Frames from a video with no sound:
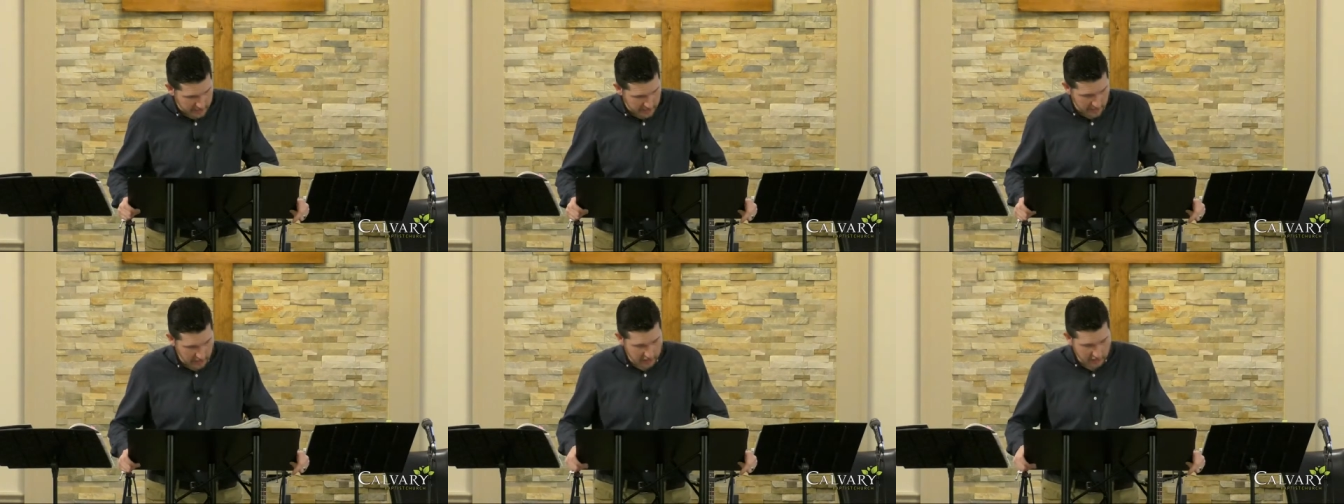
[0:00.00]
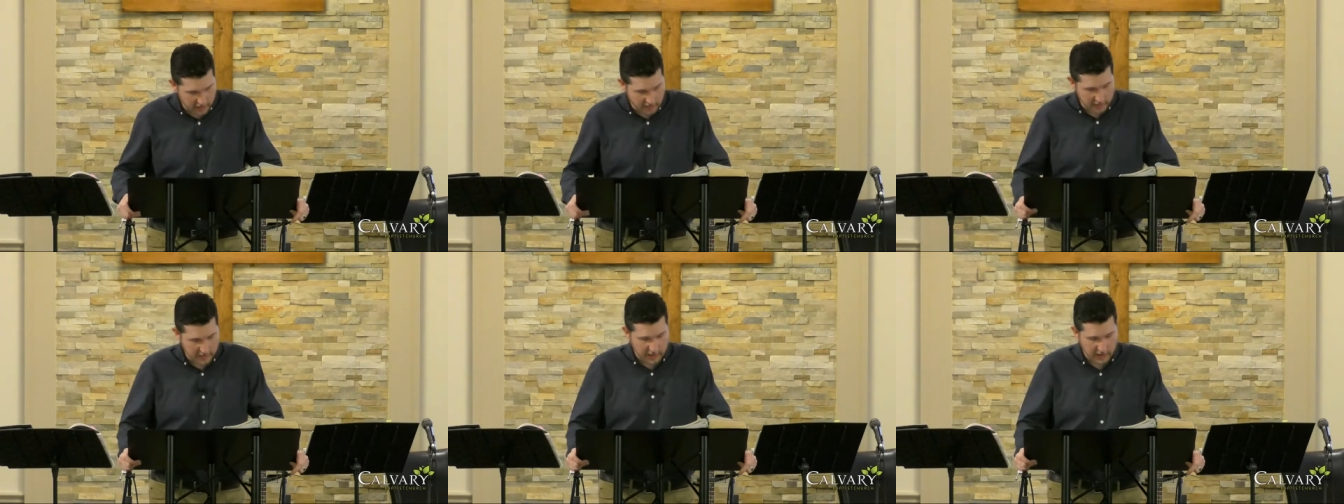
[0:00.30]
to
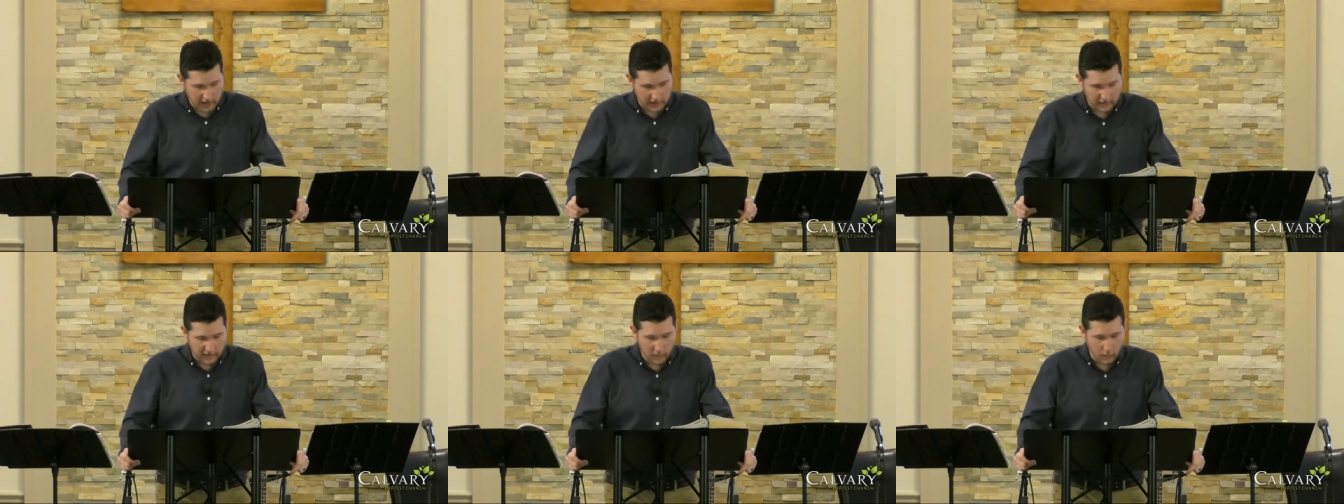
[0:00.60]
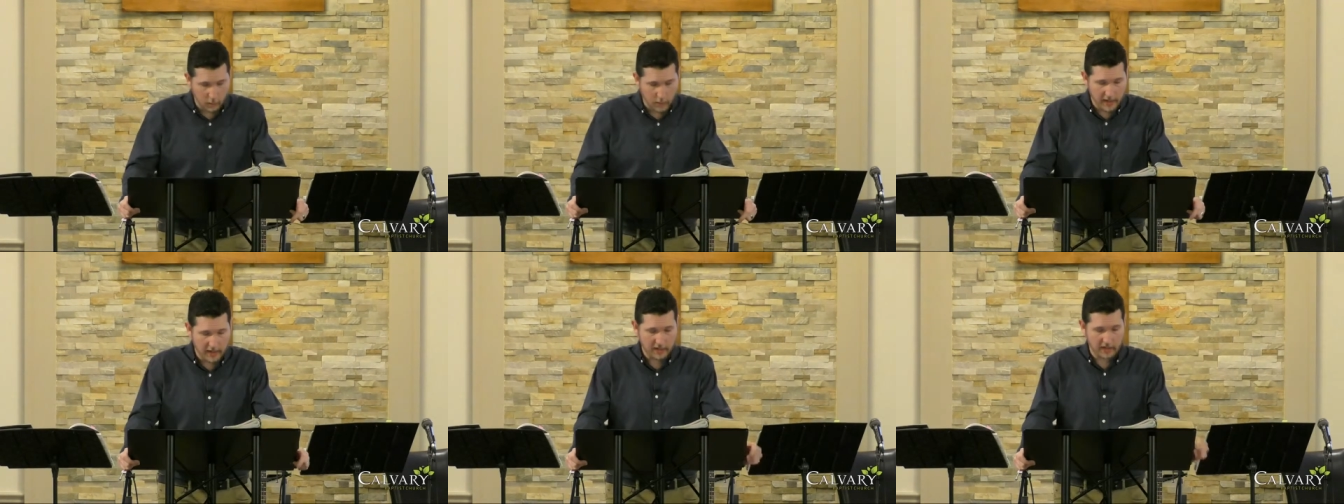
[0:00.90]
others because of your
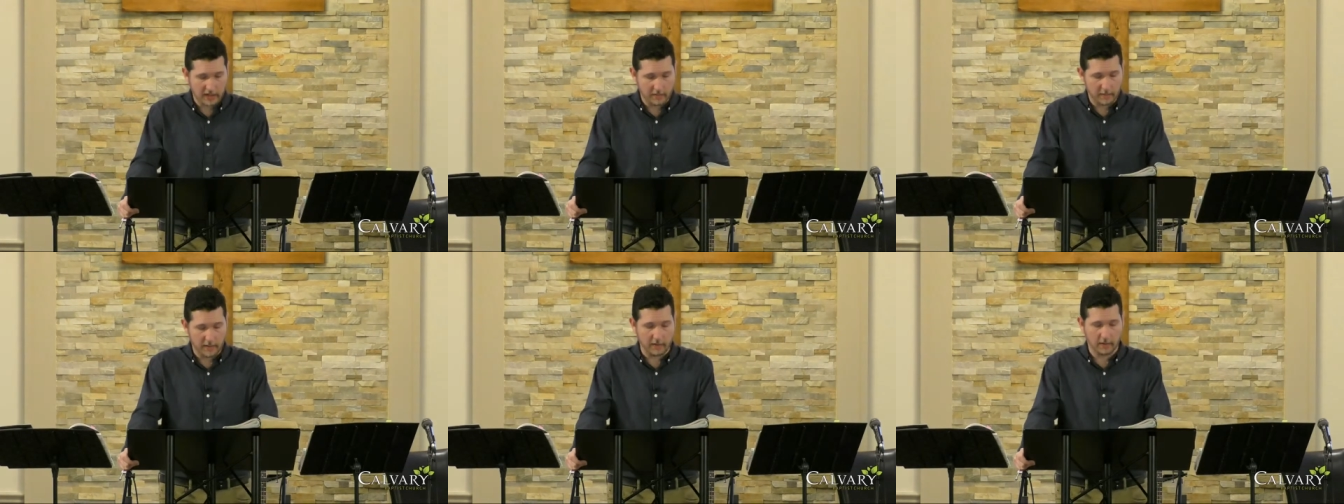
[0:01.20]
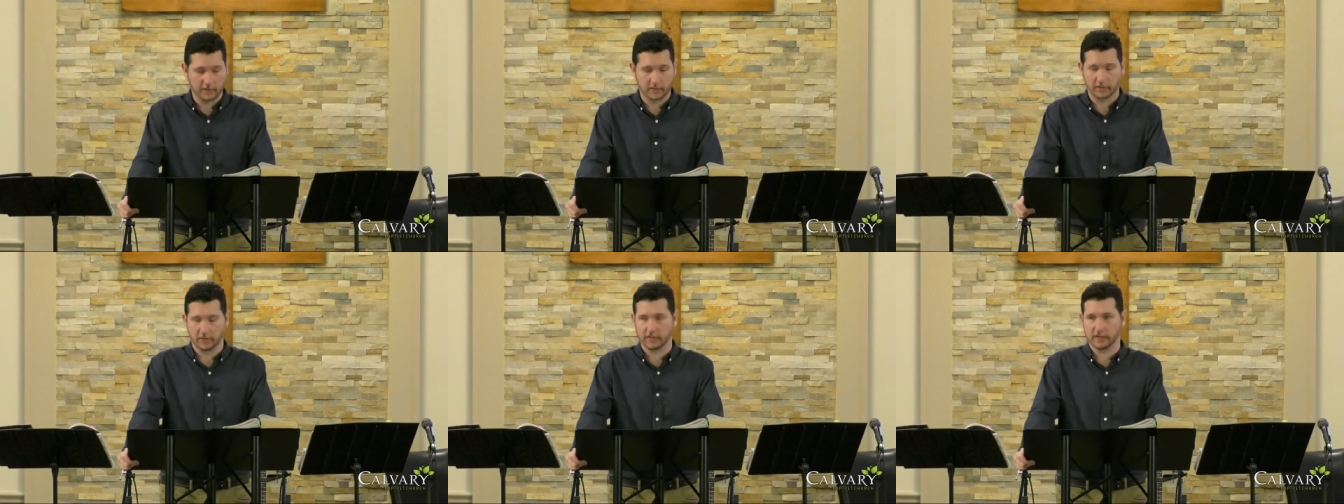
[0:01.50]
weak
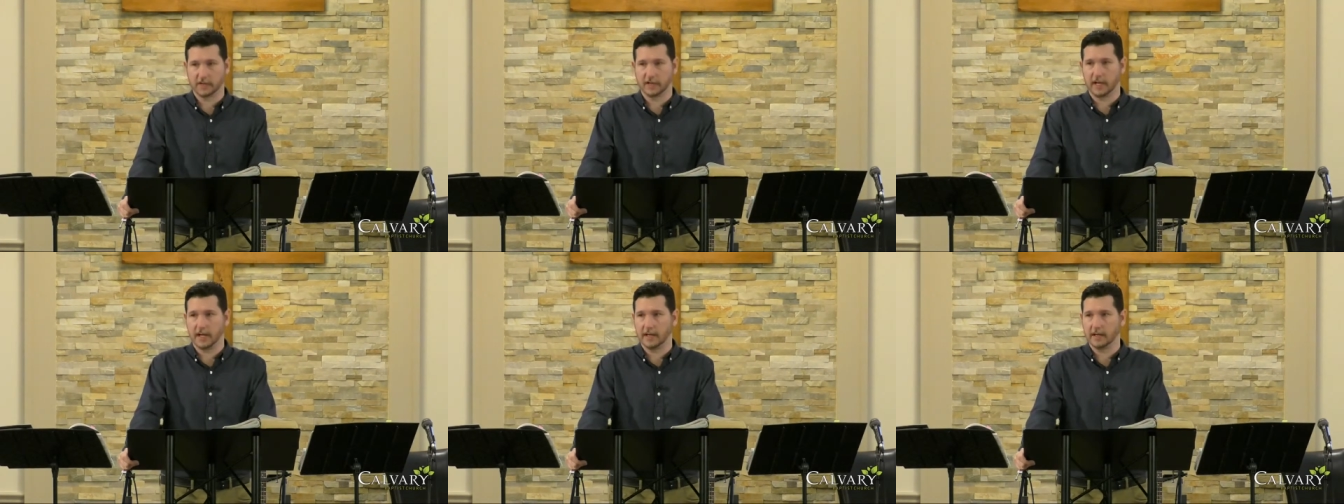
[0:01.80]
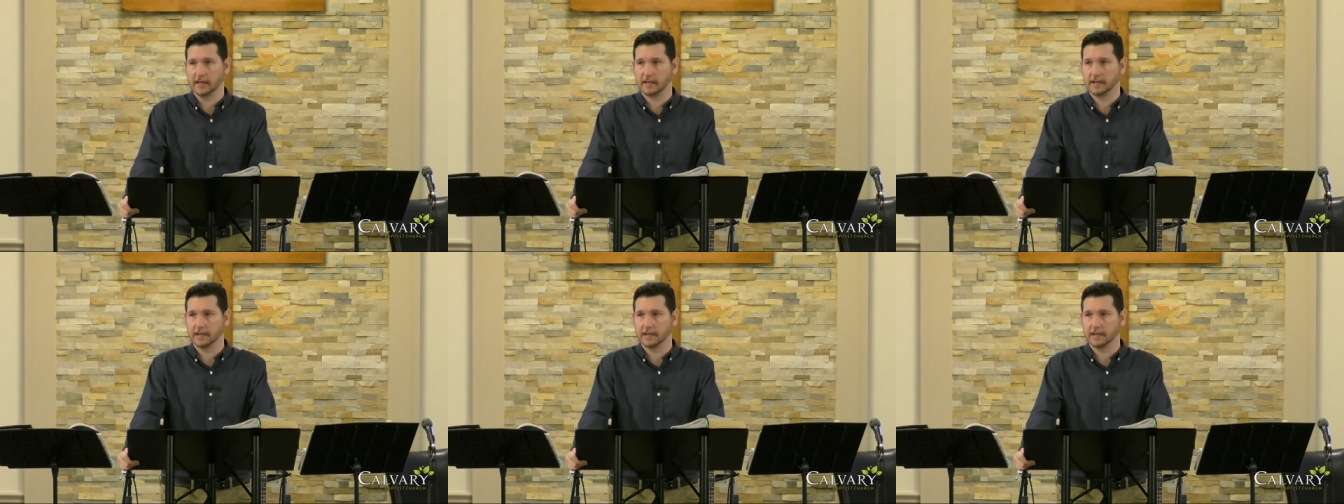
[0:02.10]
spiritual state?